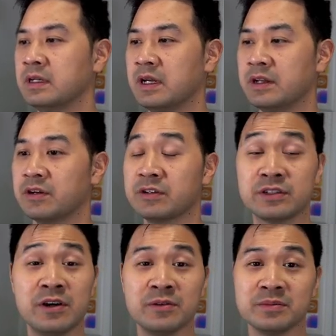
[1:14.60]
and you're good
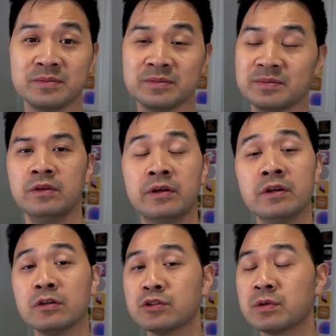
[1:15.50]
to go. You
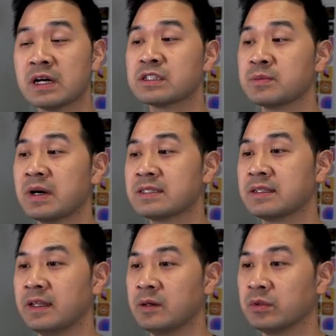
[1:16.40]
can also customize
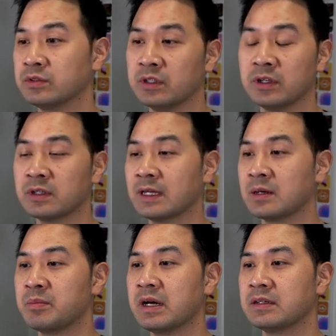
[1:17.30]
the label to look like
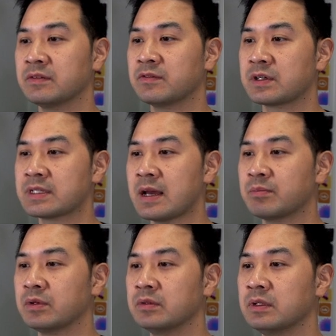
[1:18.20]
a button. For
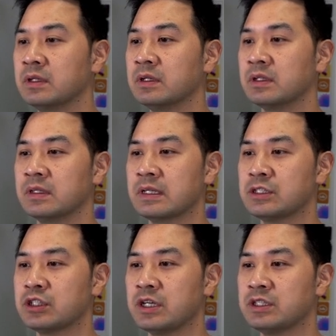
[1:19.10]
example,
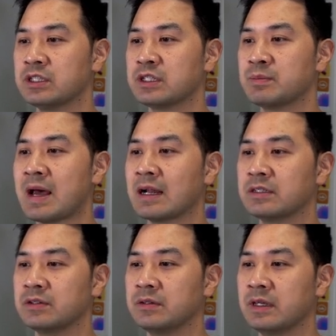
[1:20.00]
let's change this
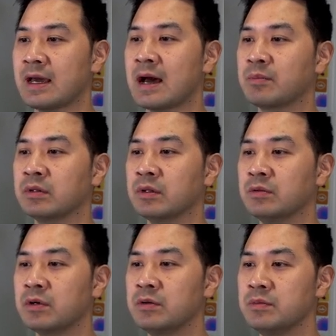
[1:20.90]
back to the Apple
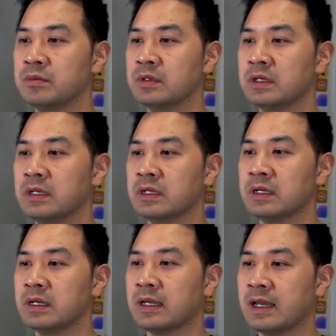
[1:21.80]
logo.
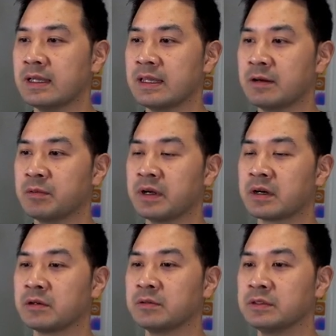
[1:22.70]
And then we
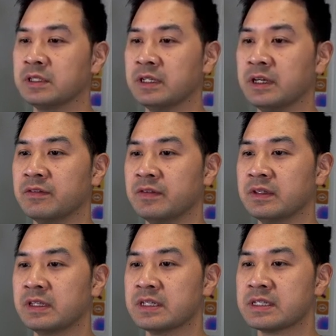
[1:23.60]
are going to
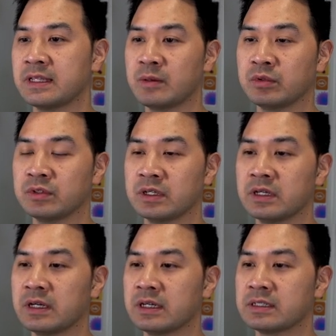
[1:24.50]
give this label
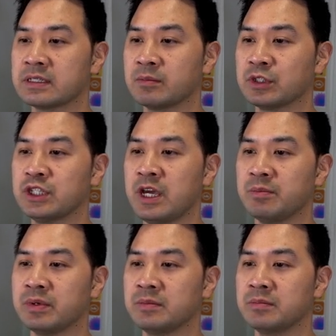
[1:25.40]
some
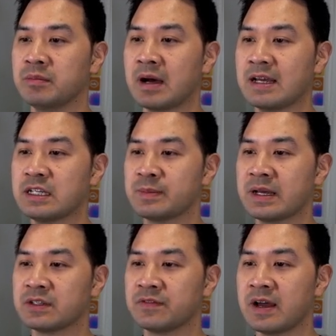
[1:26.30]
shape by
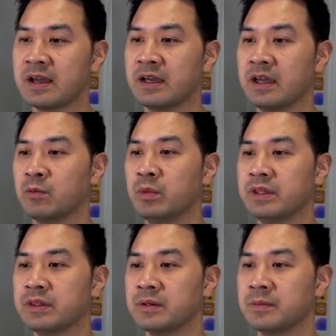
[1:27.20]
specifying a
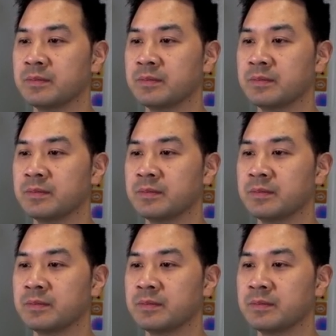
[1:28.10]
width,